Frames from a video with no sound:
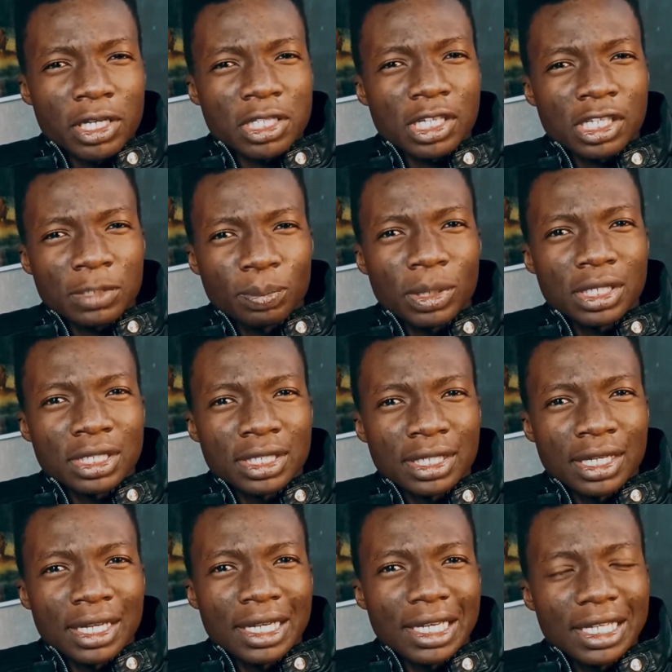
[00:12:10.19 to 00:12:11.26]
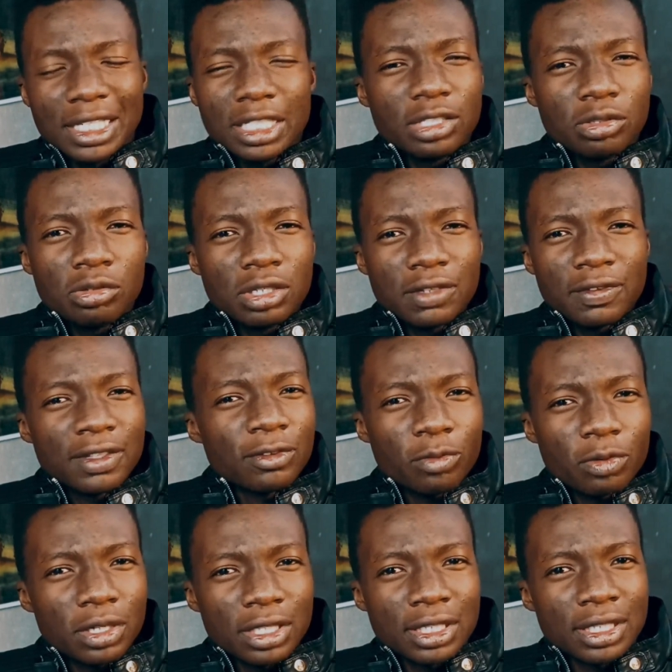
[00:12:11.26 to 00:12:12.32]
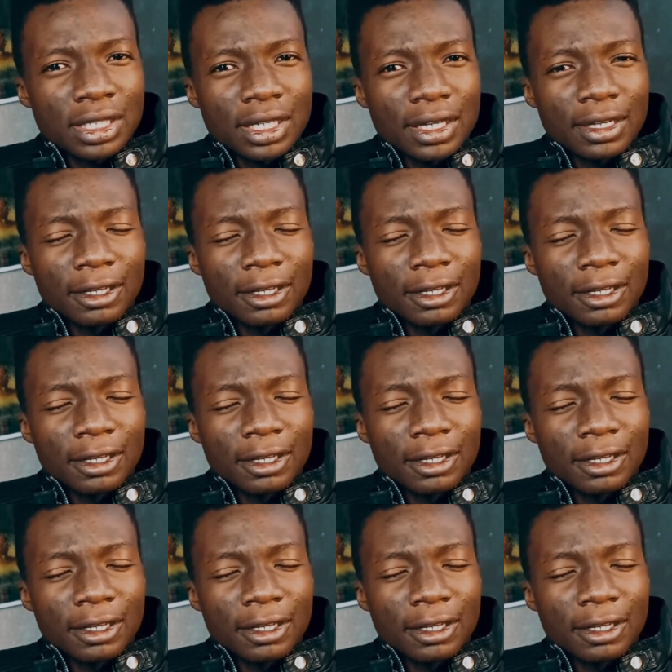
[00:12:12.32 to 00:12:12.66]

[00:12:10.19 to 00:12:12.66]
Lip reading: I was expecting. And it's not even great.